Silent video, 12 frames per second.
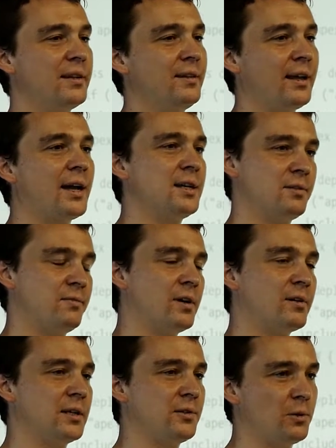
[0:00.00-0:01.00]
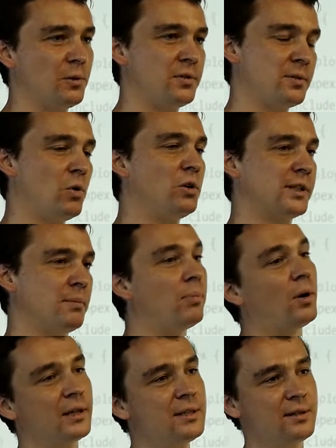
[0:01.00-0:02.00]
nice, very sort of small
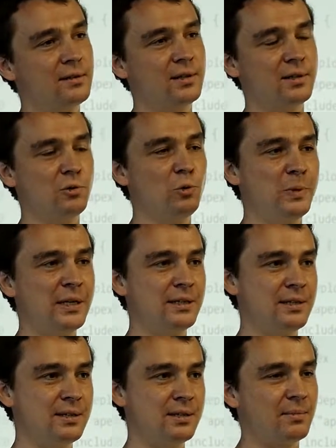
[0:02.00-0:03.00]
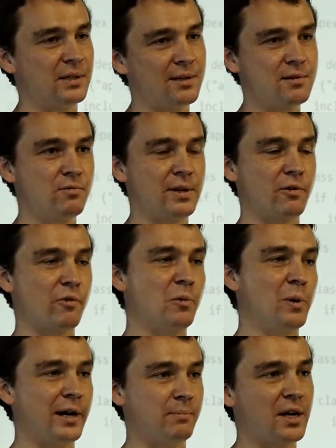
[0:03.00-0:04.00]
component in the Hadoop ecosystem. It doesn't really
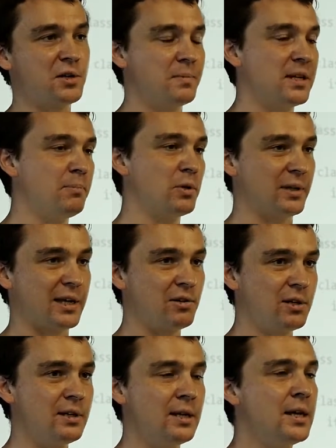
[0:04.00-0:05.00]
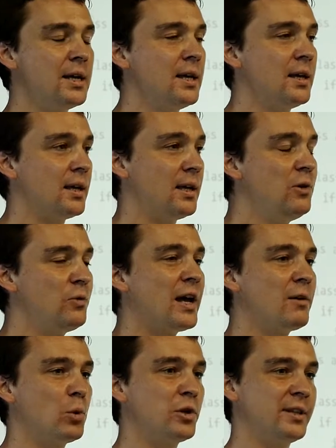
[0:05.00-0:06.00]
require much manipulation. If
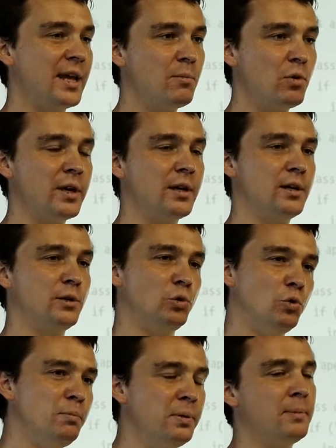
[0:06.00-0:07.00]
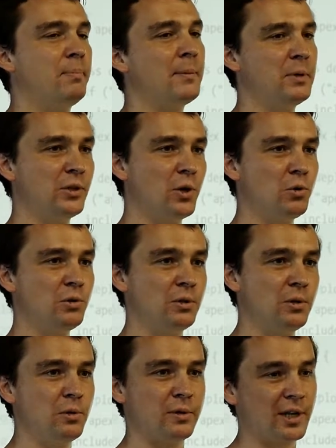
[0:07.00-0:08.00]
I were demoing Hadoop Puppet code
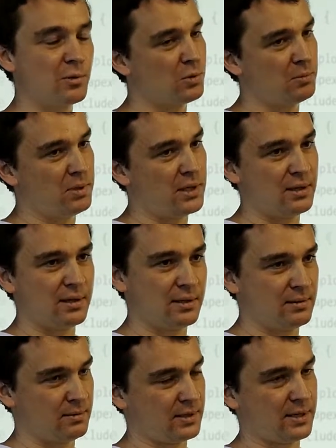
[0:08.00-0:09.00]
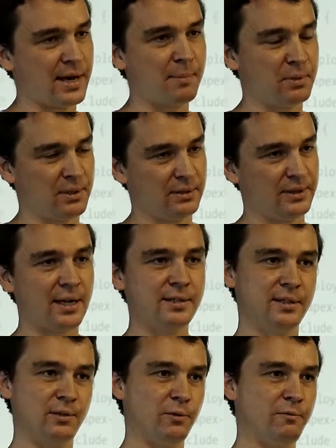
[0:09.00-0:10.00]
to you, that would be a couple
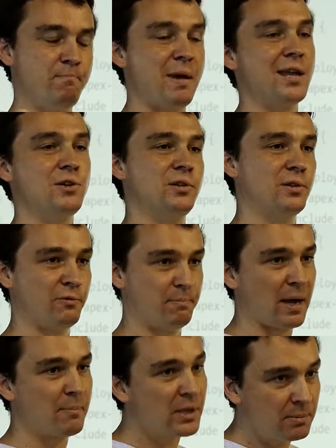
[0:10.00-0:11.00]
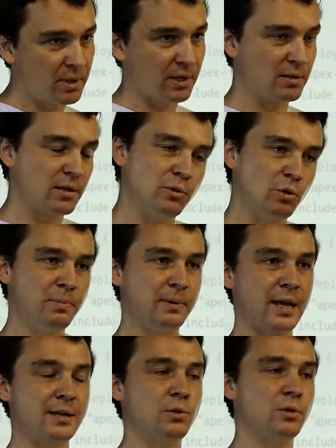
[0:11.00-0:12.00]
dozen of pages of Puppet, because Hadoop
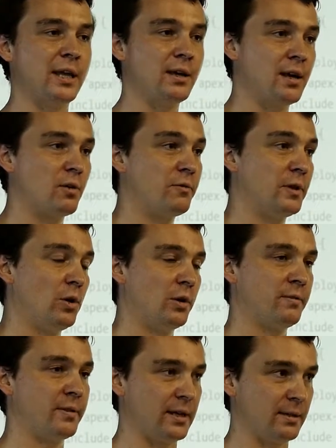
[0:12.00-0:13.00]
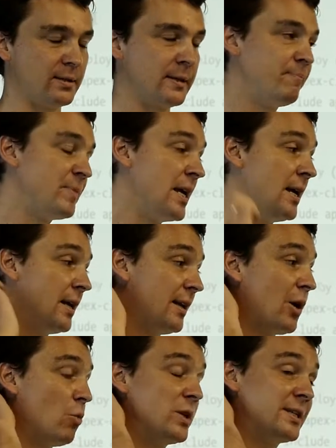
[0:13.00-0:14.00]
has to take care of a lot of things.
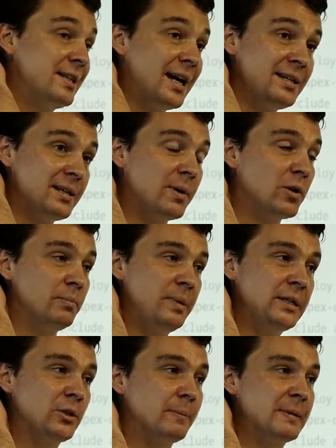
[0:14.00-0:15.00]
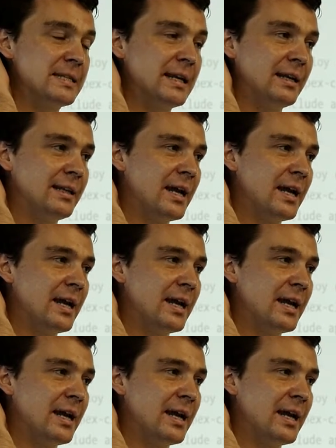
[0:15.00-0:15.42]
Now, what's nice about Bigtop is that it